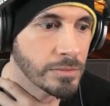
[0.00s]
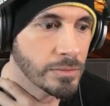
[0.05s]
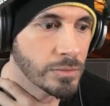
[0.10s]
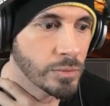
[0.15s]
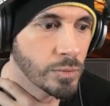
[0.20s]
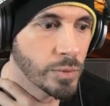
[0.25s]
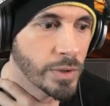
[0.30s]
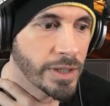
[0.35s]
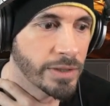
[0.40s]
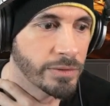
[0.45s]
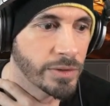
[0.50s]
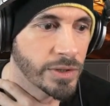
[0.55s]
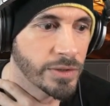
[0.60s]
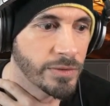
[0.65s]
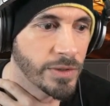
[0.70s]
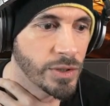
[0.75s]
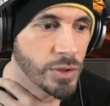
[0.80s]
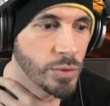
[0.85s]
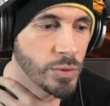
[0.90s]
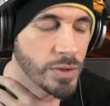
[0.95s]
whatever is
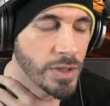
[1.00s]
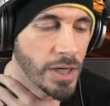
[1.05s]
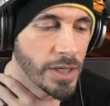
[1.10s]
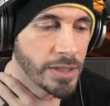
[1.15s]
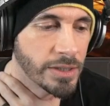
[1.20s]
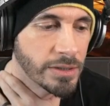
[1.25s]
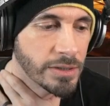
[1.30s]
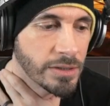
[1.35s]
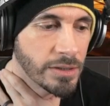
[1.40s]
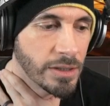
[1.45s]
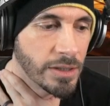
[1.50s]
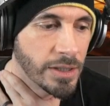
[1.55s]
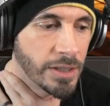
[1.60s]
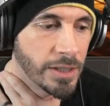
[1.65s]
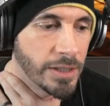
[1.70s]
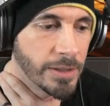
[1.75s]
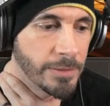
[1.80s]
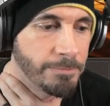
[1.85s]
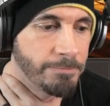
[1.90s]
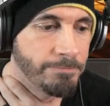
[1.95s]
Yuzan,
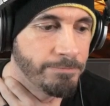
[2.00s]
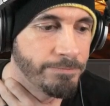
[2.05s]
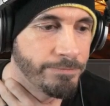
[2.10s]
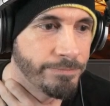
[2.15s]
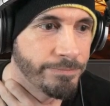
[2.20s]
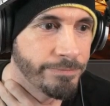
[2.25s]
and